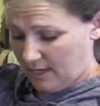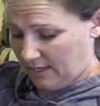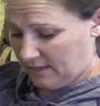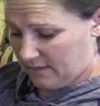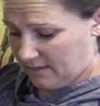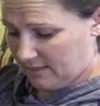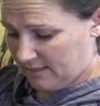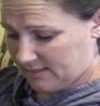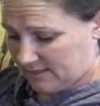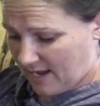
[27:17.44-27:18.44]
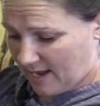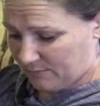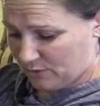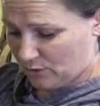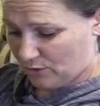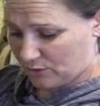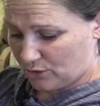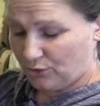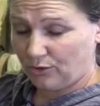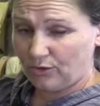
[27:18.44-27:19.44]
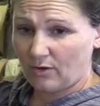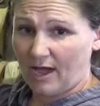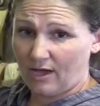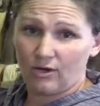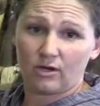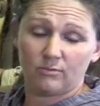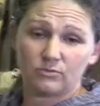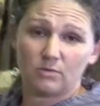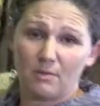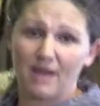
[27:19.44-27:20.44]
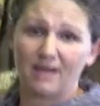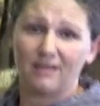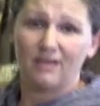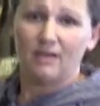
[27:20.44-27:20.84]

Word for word: And these snaps hook to your, I hook them to my,